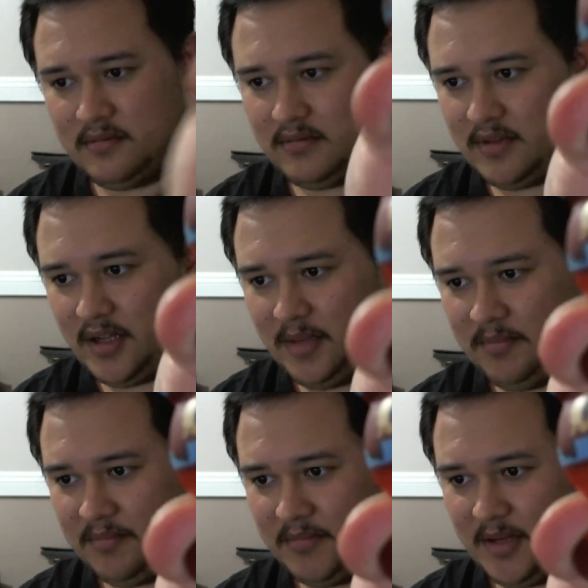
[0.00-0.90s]

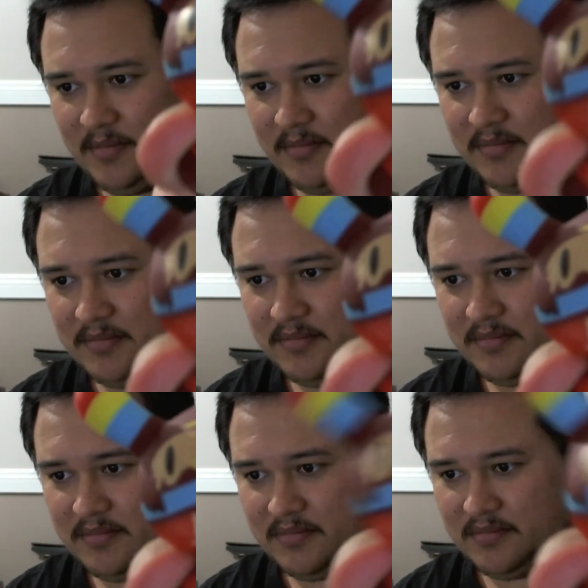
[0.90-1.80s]
I'm... I'm...
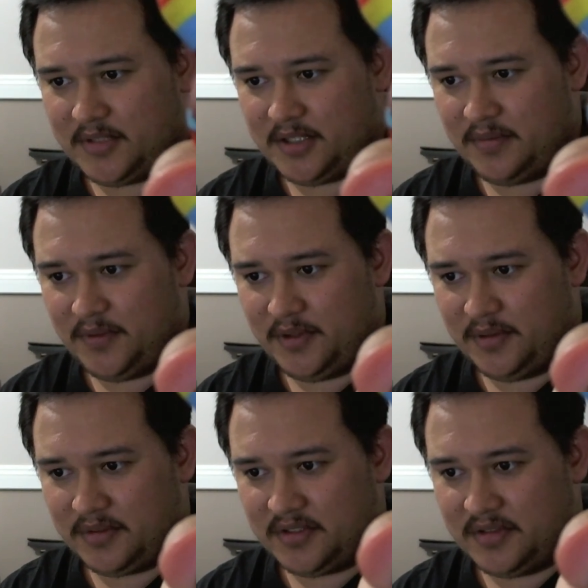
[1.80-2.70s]

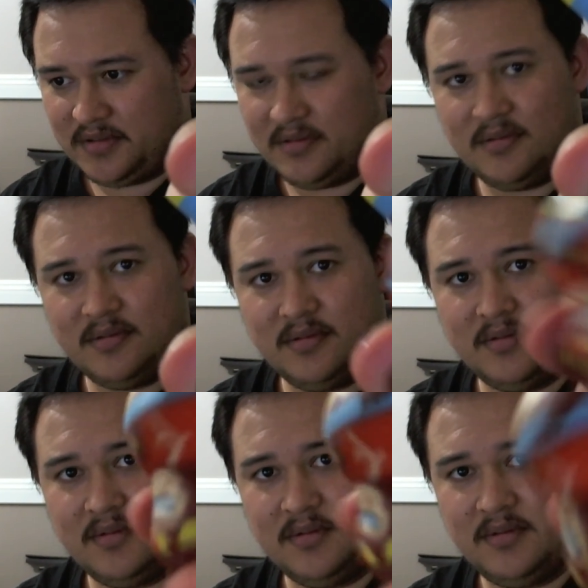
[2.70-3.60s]
confused.
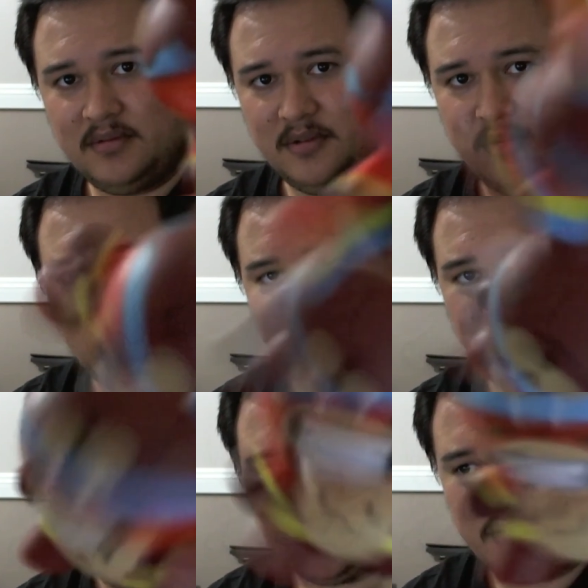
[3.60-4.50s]
You have
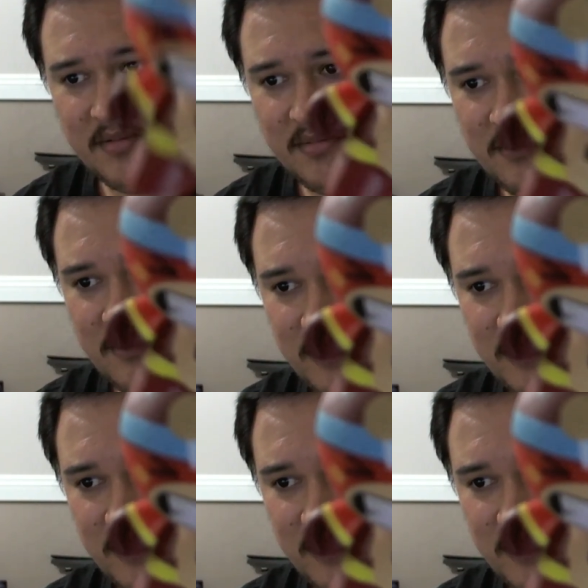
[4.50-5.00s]
that. But